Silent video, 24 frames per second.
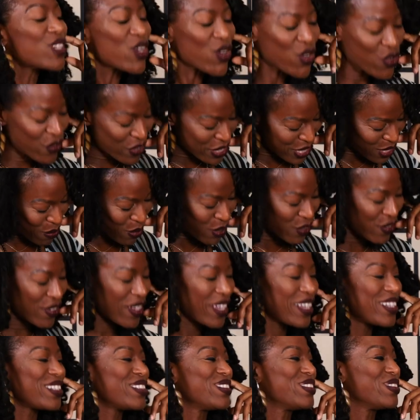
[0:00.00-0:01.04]
To oversimplify.
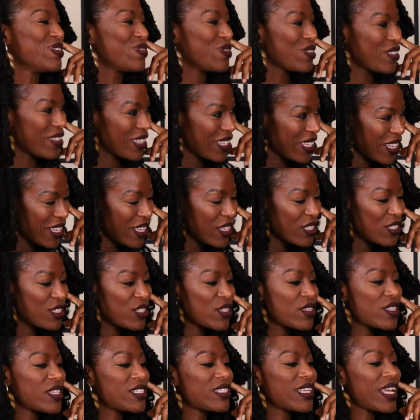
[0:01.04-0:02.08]
Things. Yes.
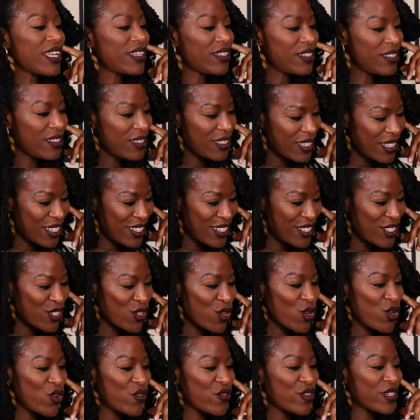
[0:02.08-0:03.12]
To the tendency
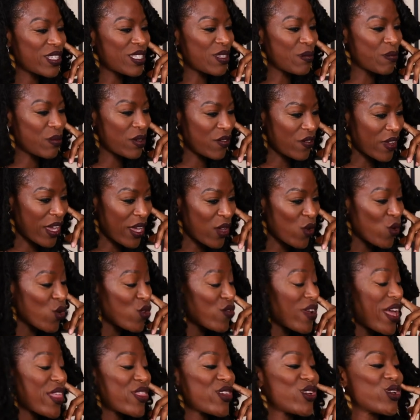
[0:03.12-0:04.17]
to oversimplify, or
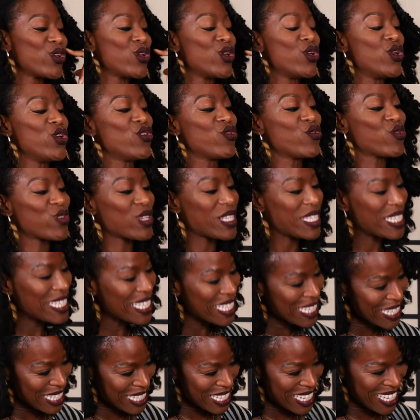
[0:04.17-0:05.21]
rather
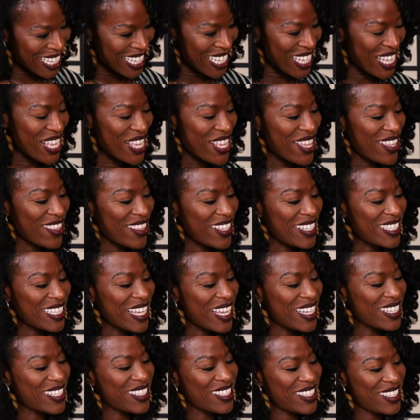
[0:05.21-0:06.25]
resisting the
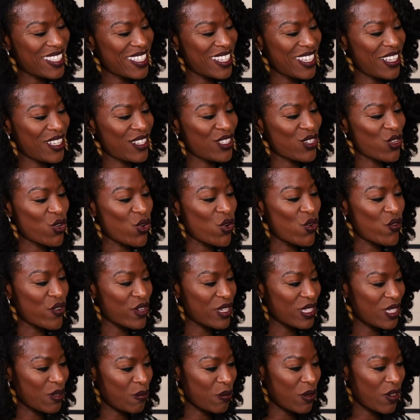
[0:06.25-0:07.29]
tendency to
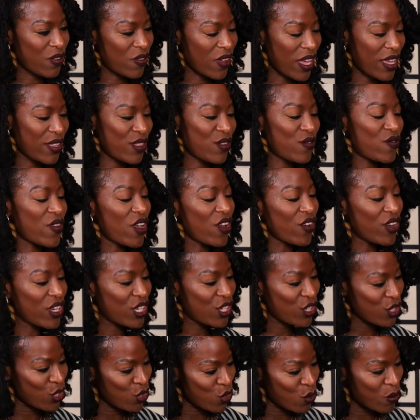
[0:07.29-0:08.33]
oversimplify, the very
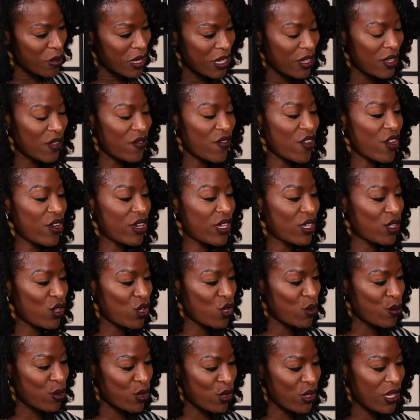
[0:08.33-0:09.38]
human, the very
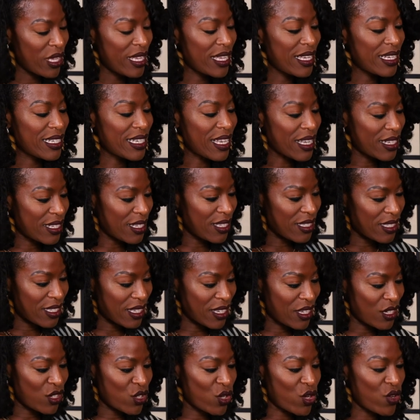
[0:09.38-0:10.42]
global
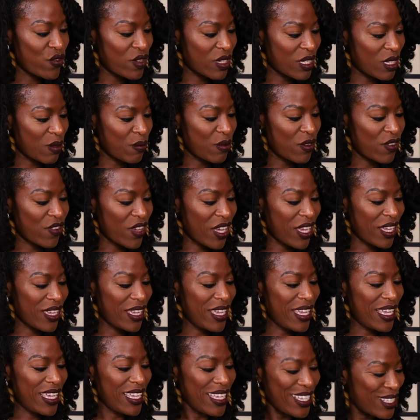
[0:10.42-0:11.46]
tendency to oversimplify
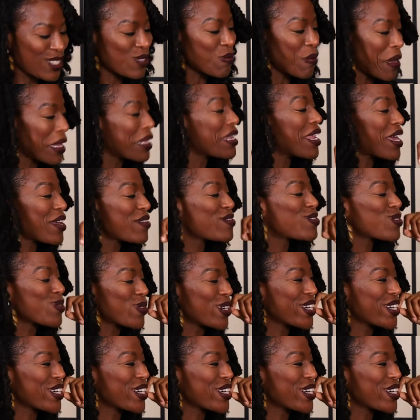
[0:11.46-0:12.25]
is my life's